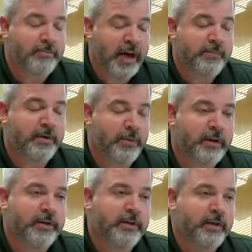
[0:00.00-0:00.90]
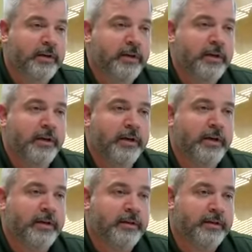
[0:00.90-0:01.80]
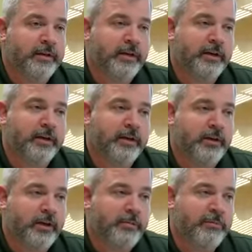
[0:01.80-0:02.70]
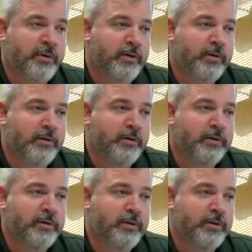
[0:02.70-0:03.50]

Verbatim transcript: I'm happy with it. Uh, could it be more?